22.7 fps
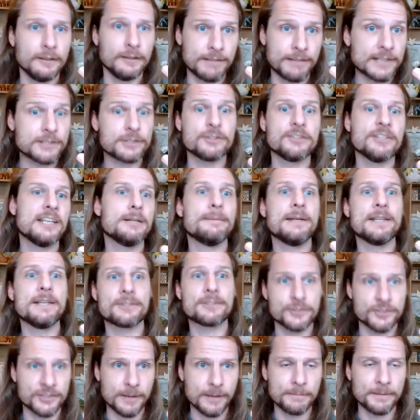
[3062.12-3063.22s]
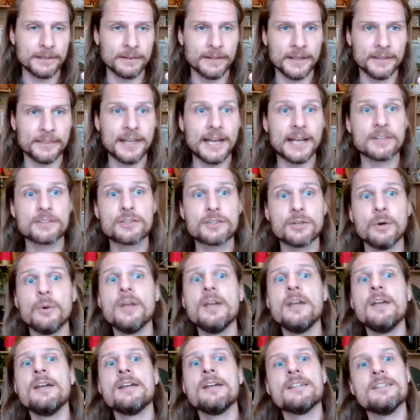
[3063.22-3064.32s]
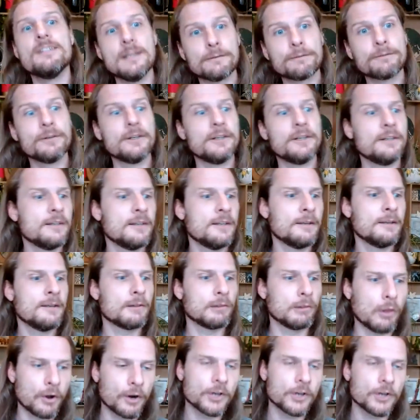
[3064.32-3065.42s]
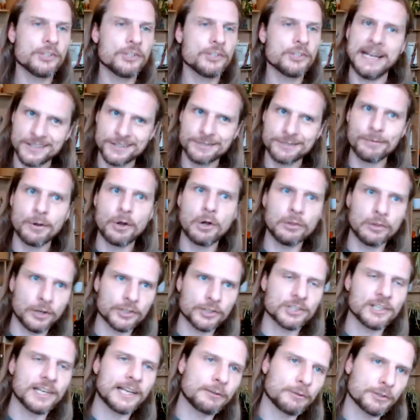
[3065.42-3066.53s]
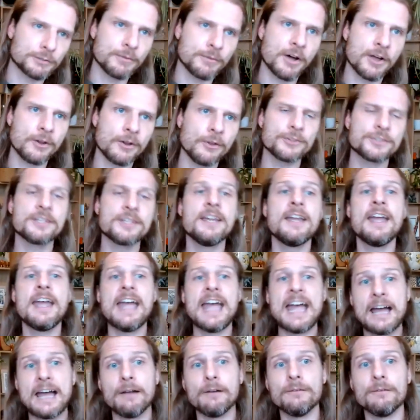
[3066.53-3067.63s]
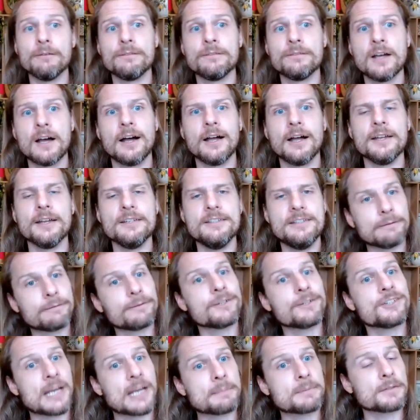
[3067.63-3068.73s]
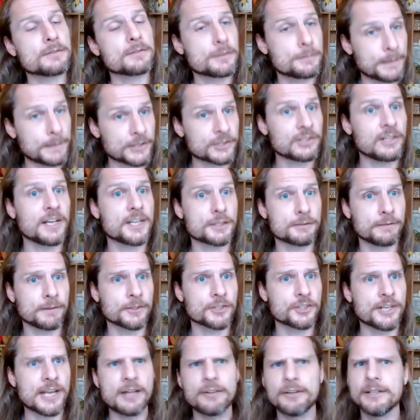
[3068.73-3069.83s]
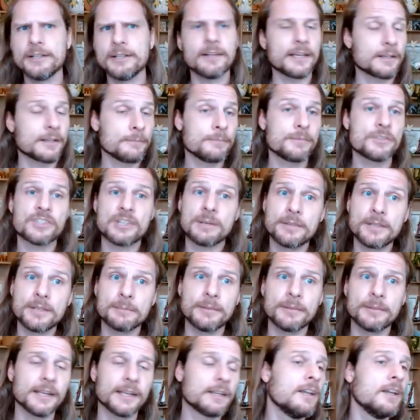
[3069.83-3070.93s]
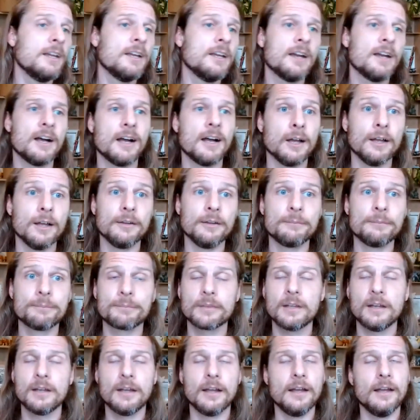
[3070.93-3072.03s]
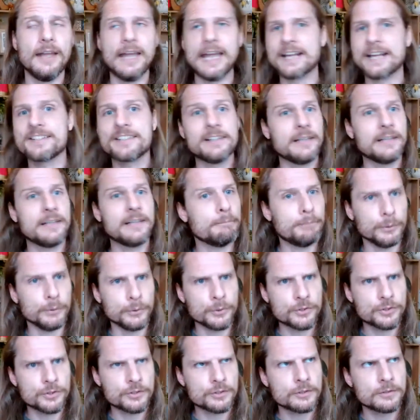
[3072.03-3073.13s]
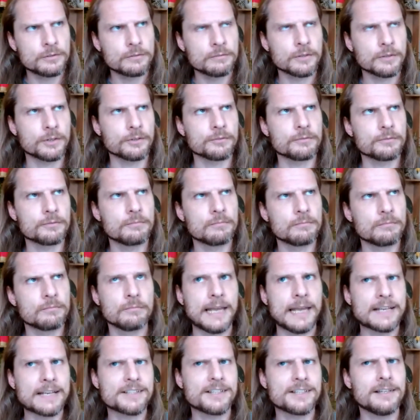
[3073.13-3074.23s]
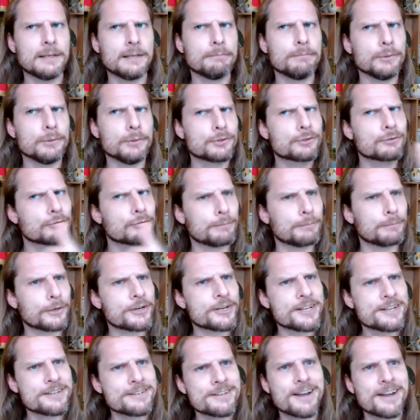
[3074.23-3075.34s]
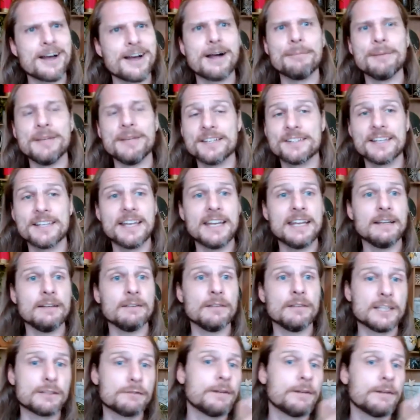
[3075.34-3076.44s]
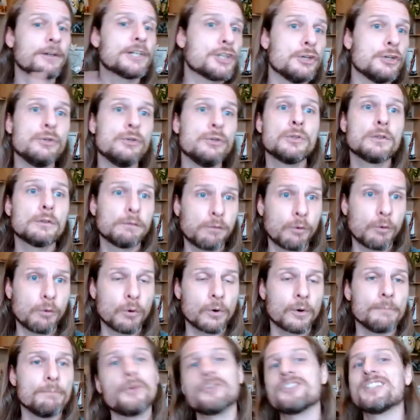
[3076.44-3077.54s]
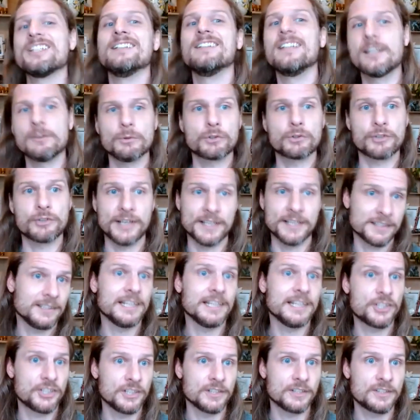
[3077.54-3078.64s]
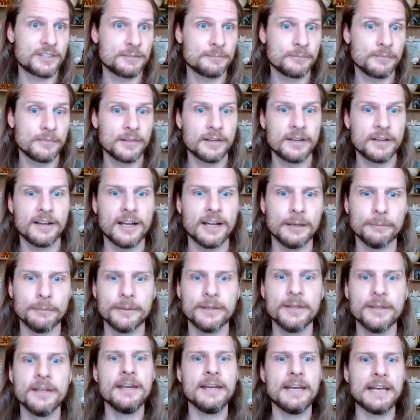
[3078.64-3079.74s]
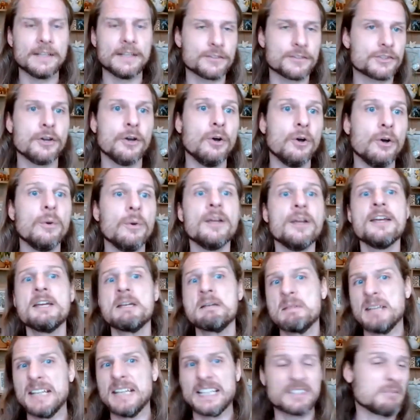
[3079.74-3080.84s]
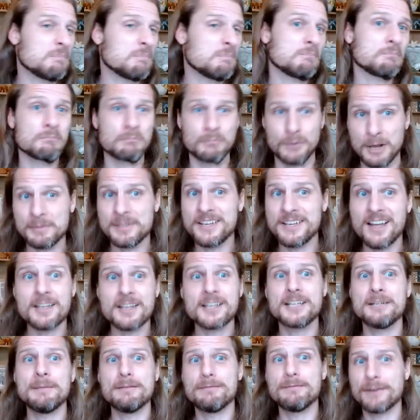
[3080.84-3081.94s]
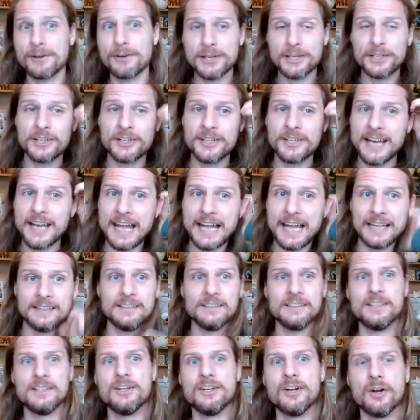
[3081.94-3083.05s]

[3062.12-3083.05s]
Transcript: a vector database or something like that? So different large and small large language models have different types of specialized functionality. Like some of them, like XLM Boost or XLM Boost Roberta is very tuned for multilingual translations. And so it's probably not going to be very good at,